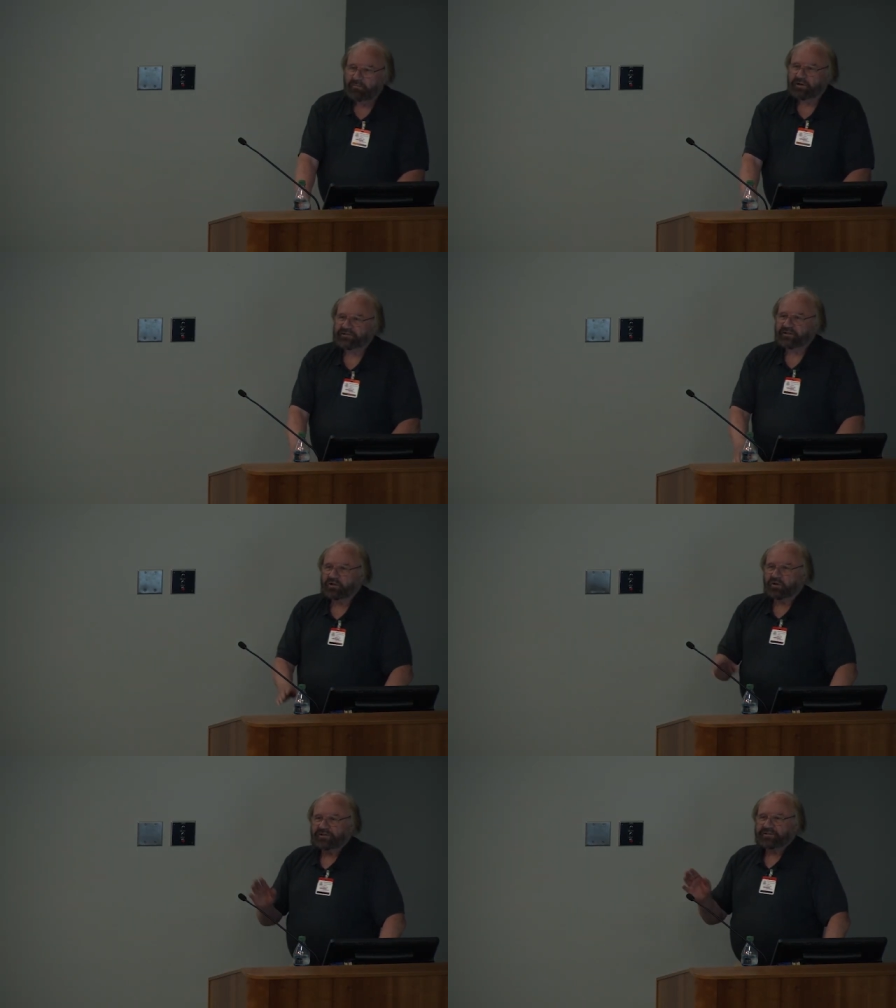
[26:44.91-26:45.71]
But
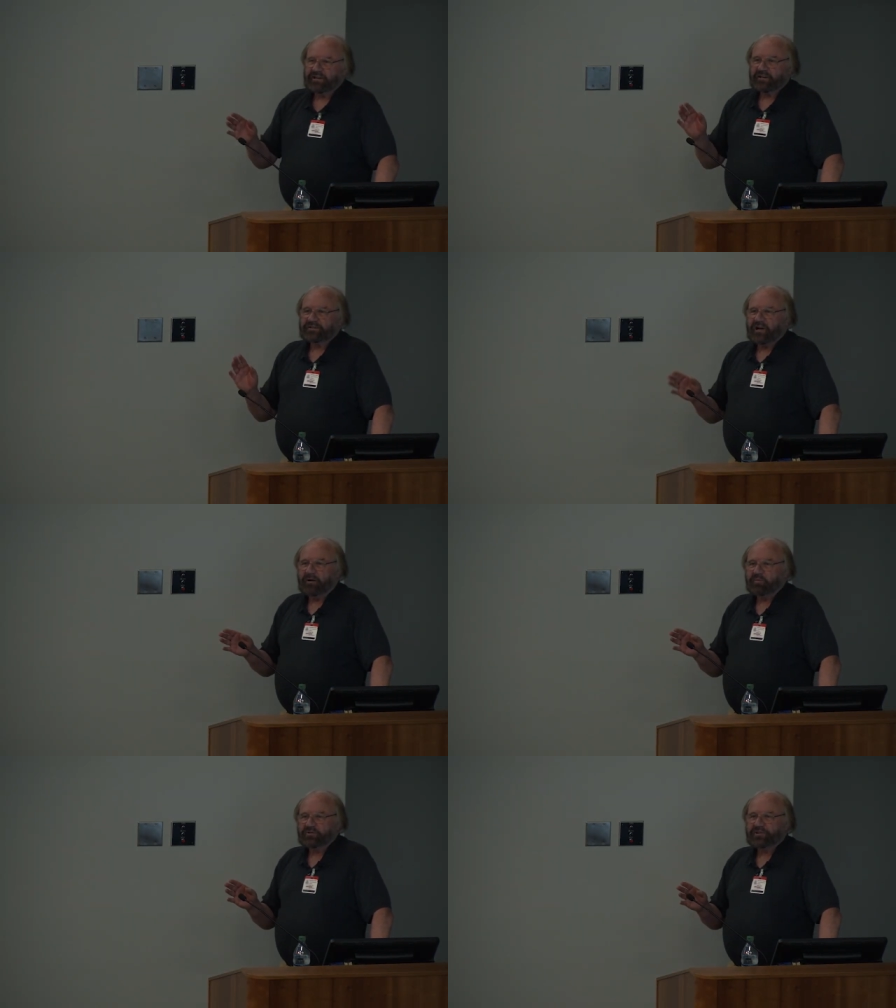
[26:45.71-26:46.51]
you can see
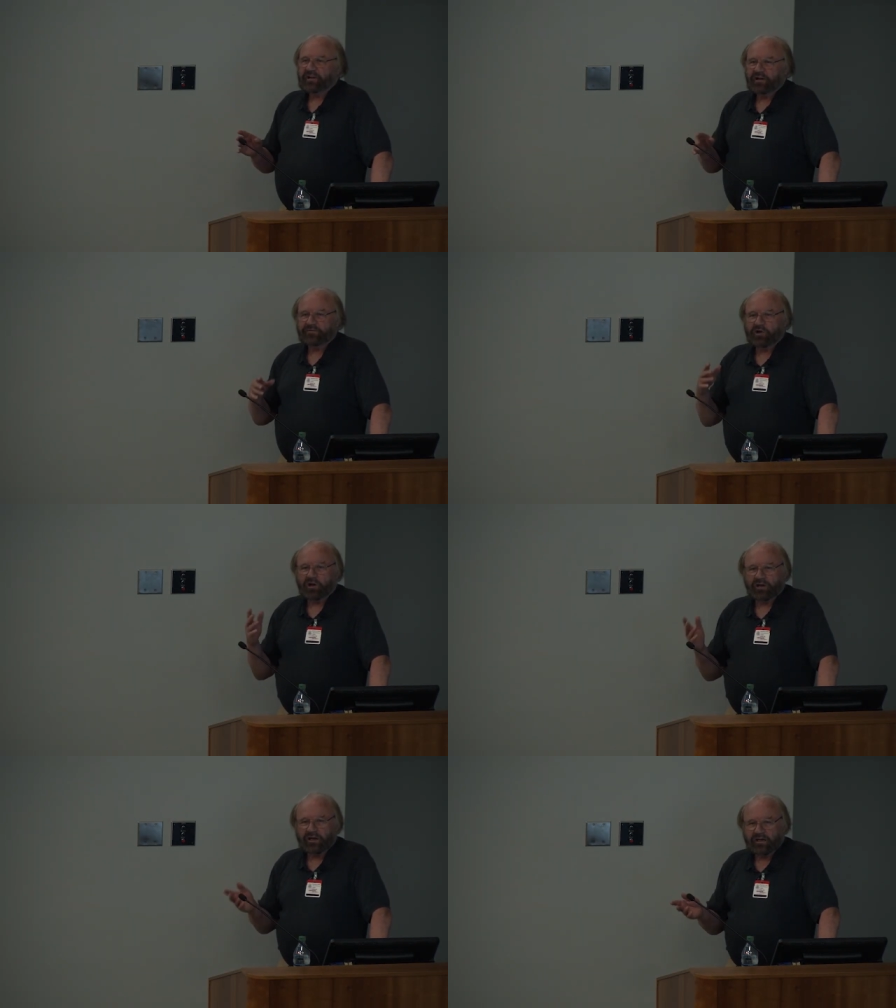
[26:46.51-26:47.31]
examples there of
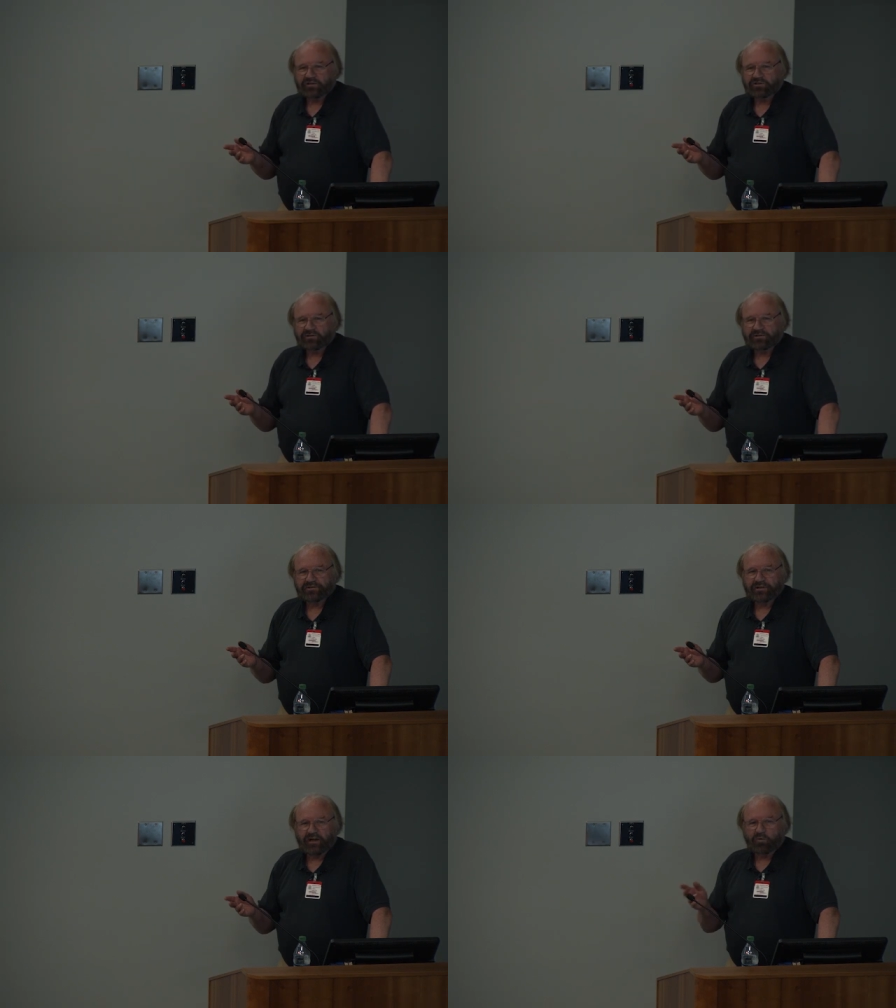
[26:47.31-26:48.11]

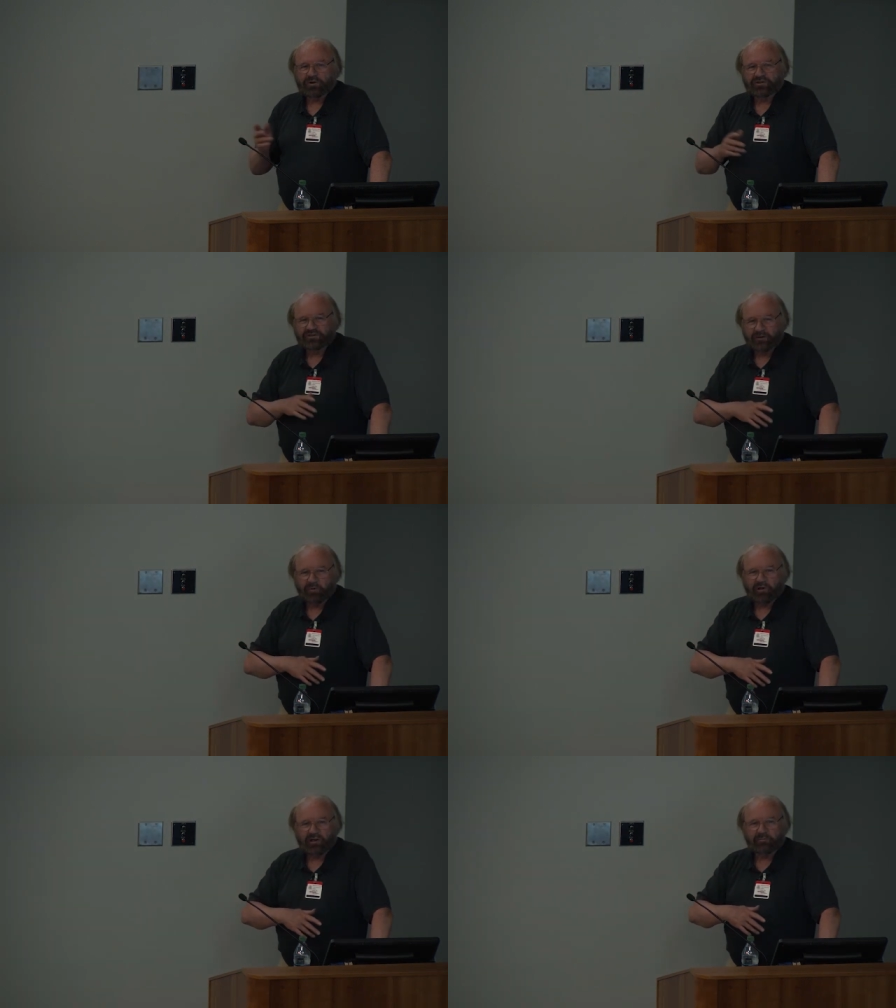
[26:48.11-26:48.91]
collocations that would
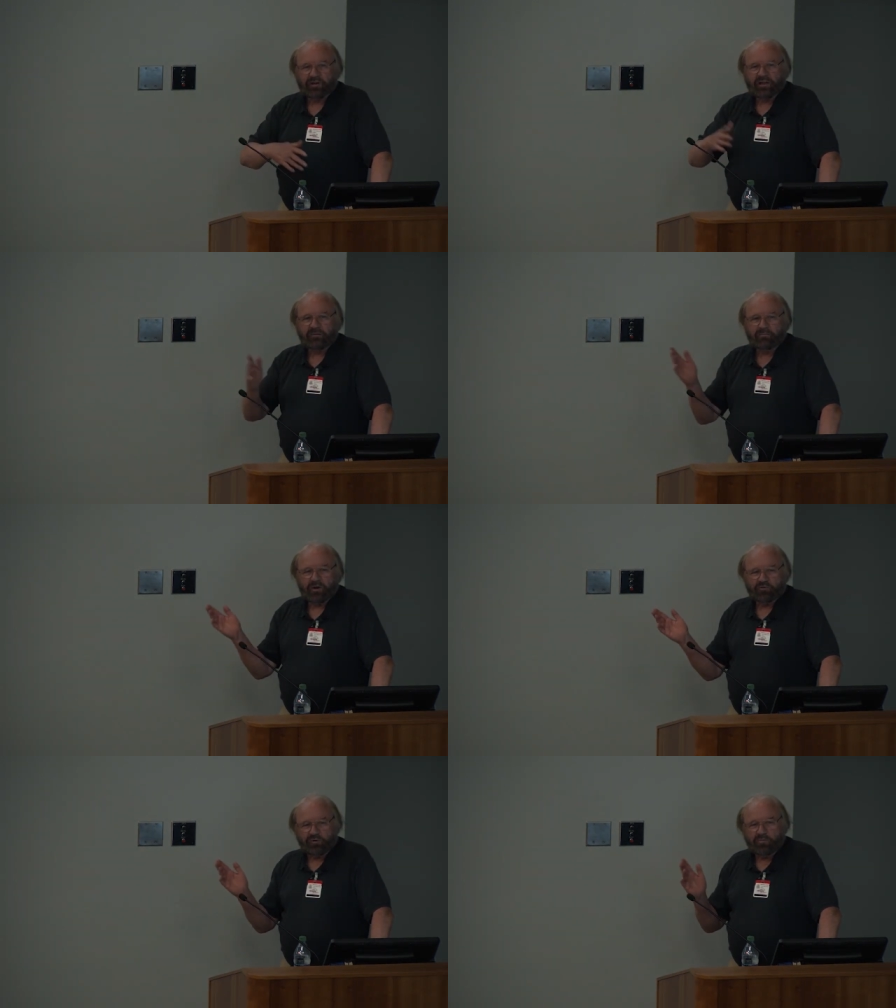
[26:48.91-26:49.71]
typically be
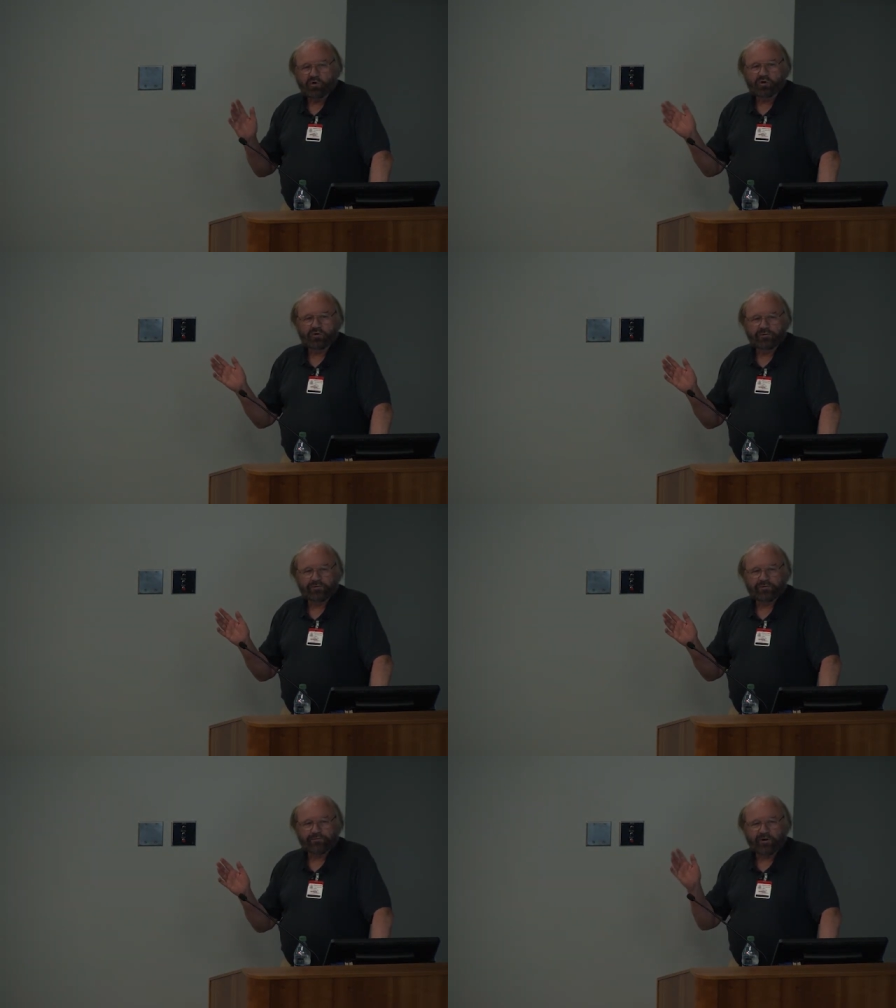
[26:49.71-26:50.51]

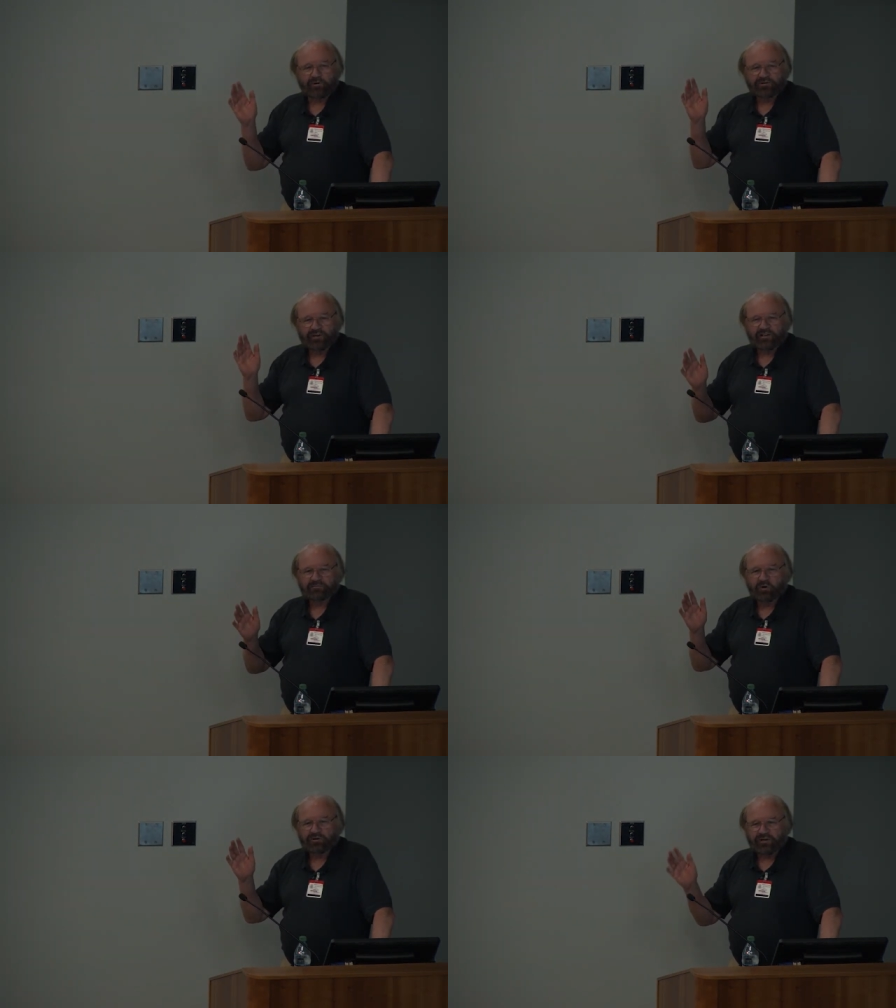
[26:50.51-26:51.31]
removed from a
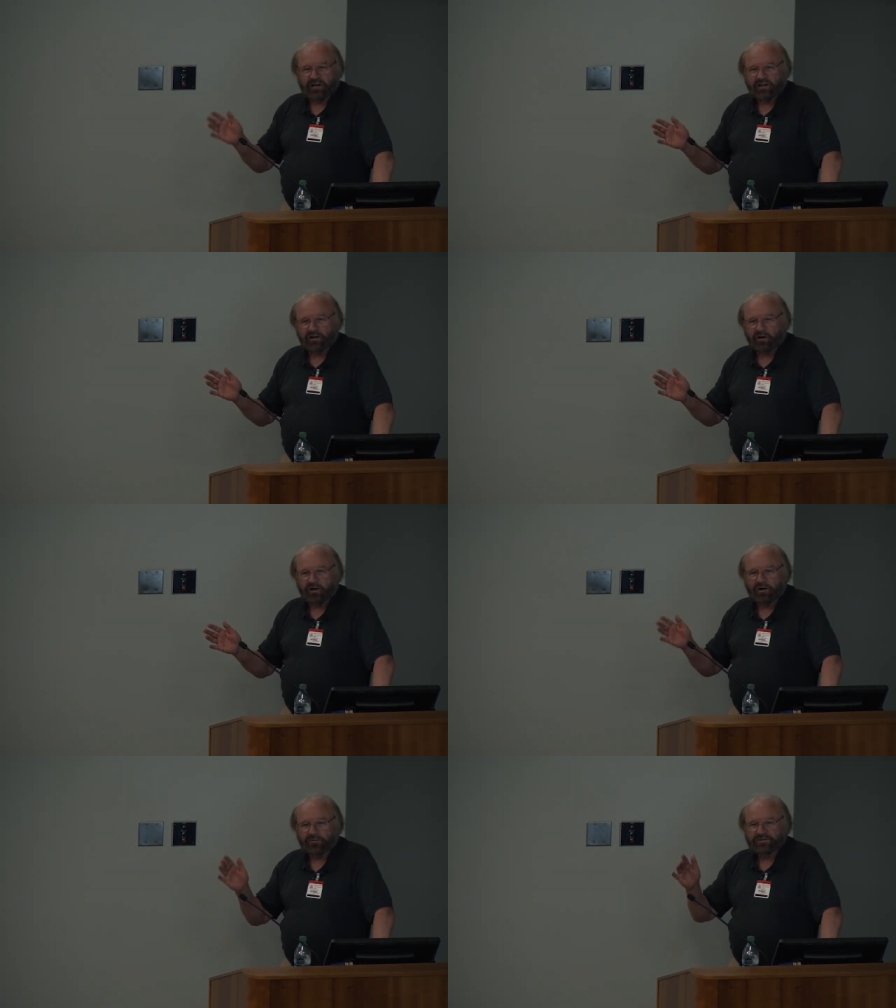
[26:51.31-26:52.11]
textbook
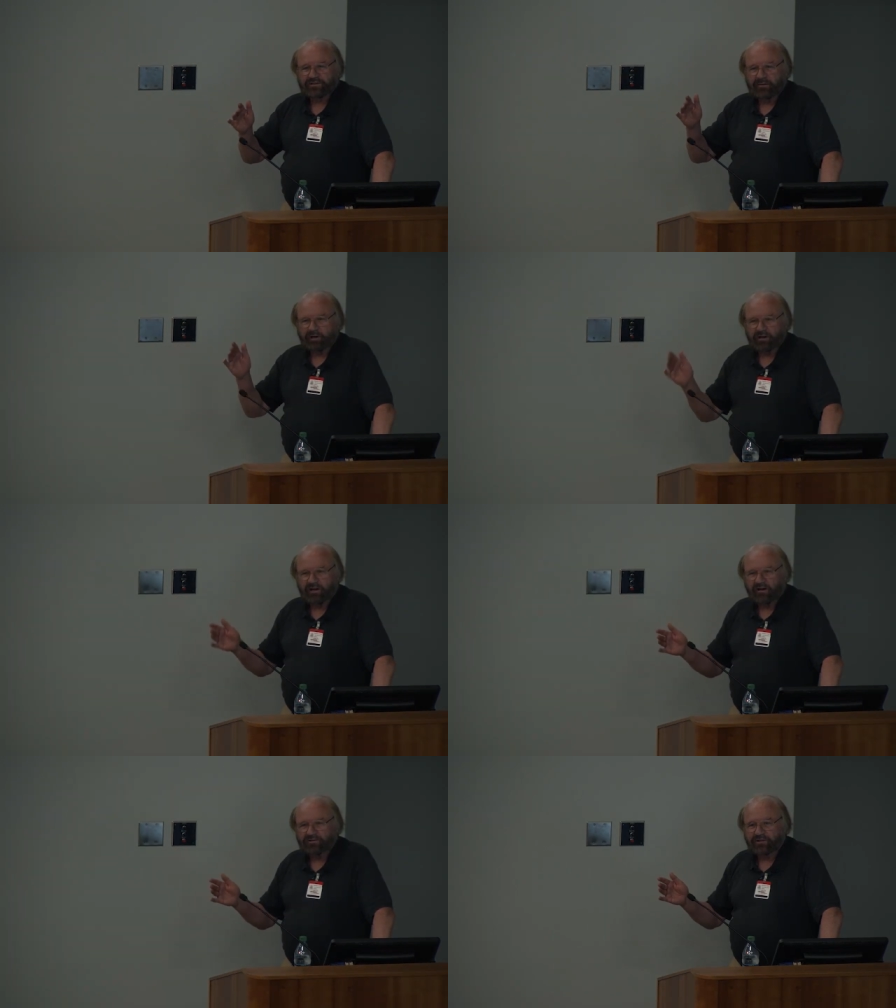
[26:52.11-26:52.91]
dialogue of the same
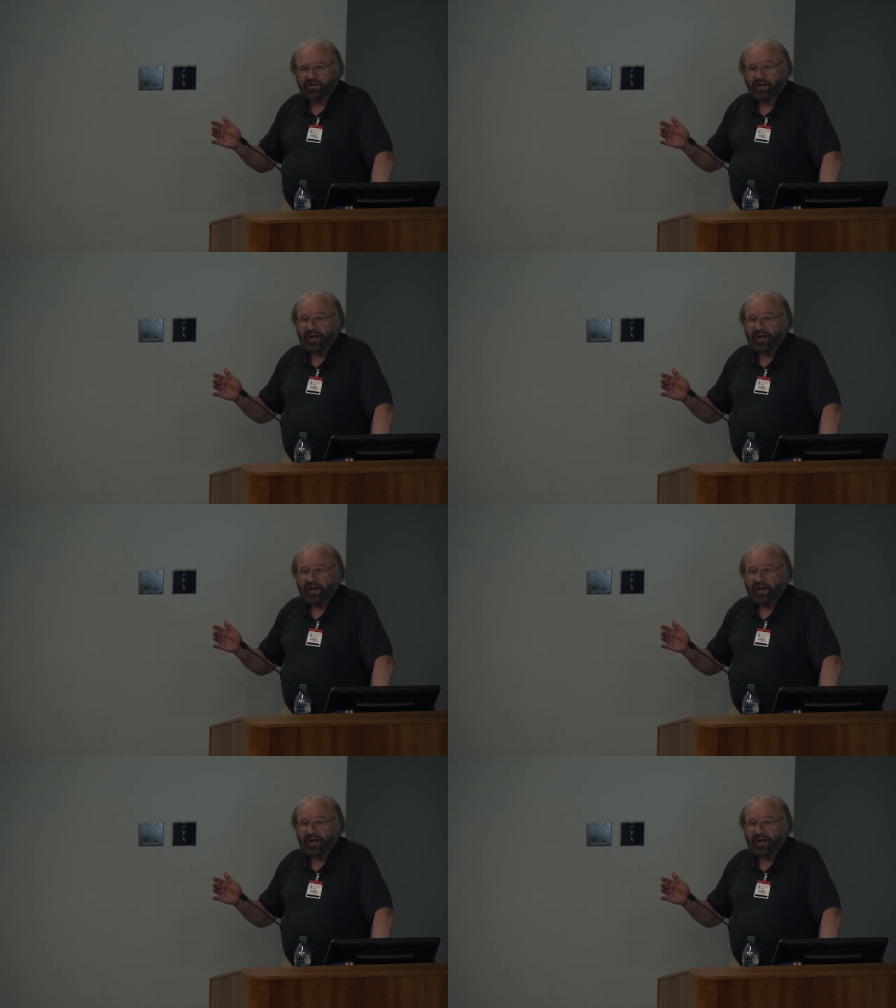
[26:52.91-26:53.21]
encounter,